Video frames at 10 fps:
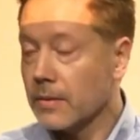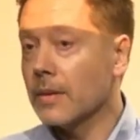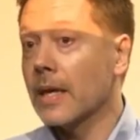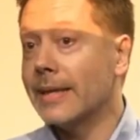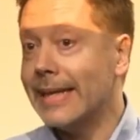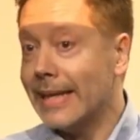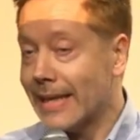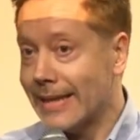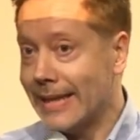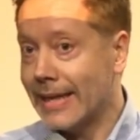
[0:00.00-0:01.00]

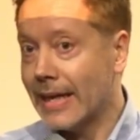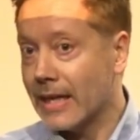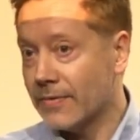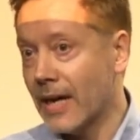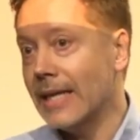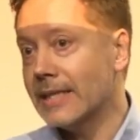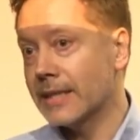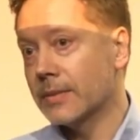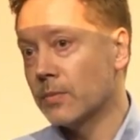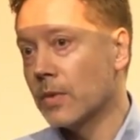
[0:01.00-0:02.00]
the
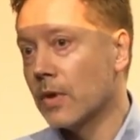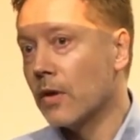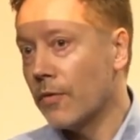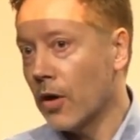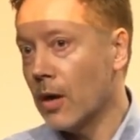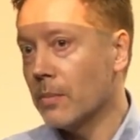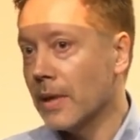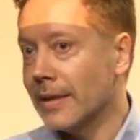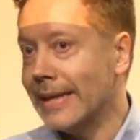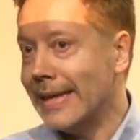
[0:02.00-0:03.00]
advice from
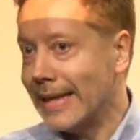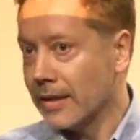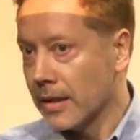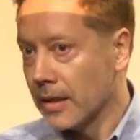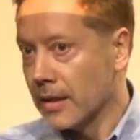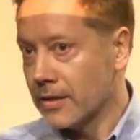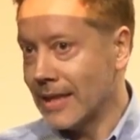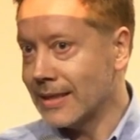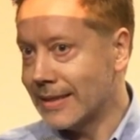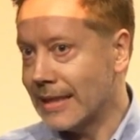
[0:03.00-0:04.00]
the
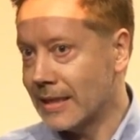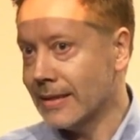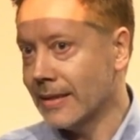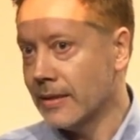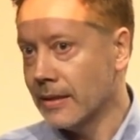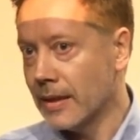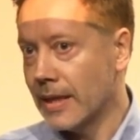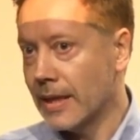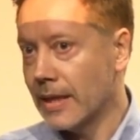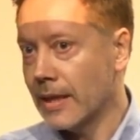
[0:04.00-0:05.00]
Transition
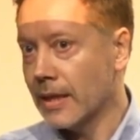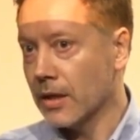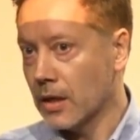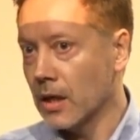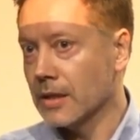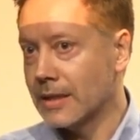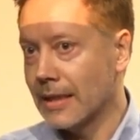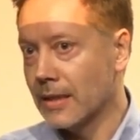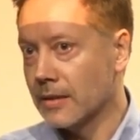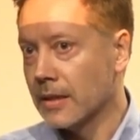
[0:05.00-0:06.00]

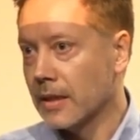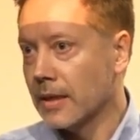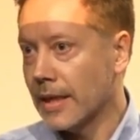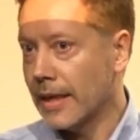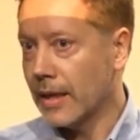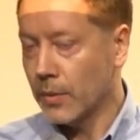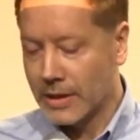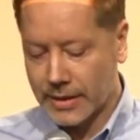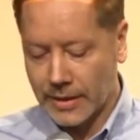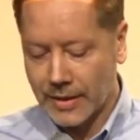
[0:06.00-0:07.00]
Council,
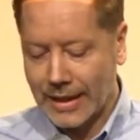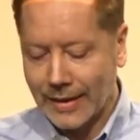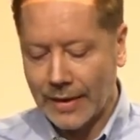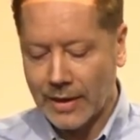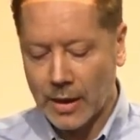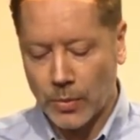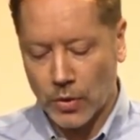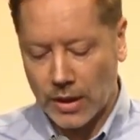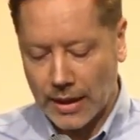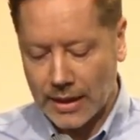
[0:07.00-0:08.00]
which delivered a
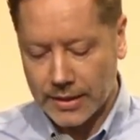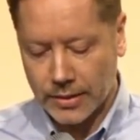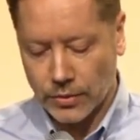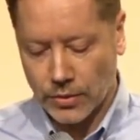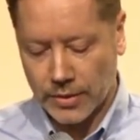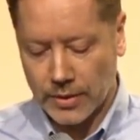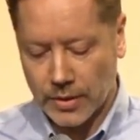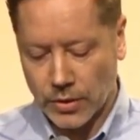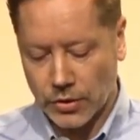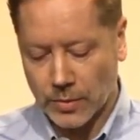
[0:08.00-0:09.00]
report last
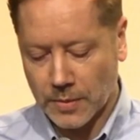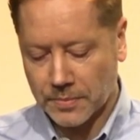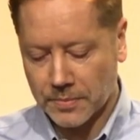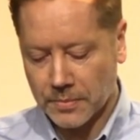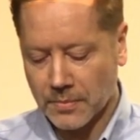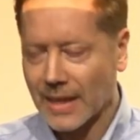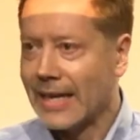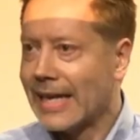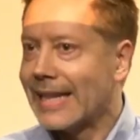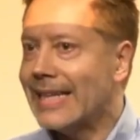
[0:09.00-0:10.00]
autumn.
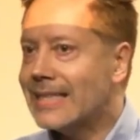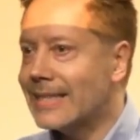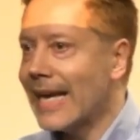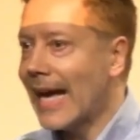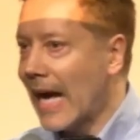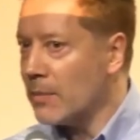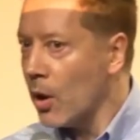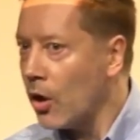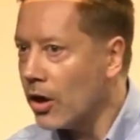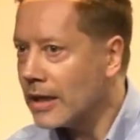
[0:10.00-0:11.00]
This
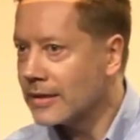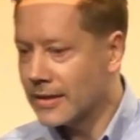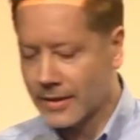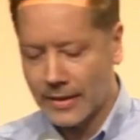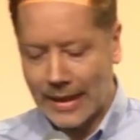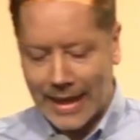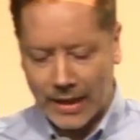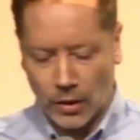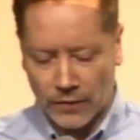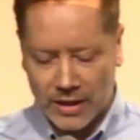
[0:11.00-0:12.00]
abhorrent lack
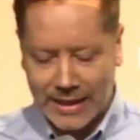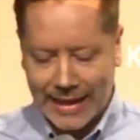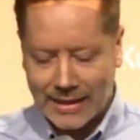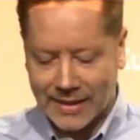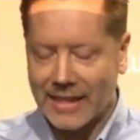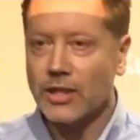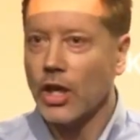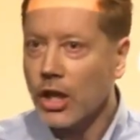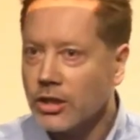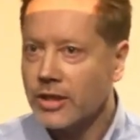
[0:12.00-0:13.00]
of change, this
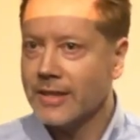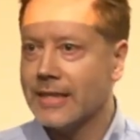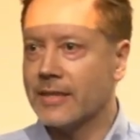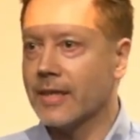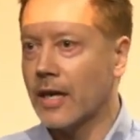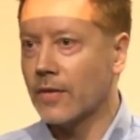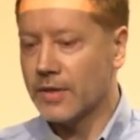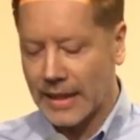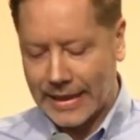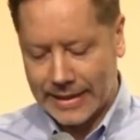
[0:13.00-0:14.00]
utter disregard of
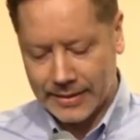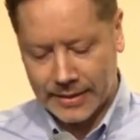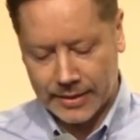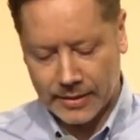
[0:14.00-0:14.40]
science,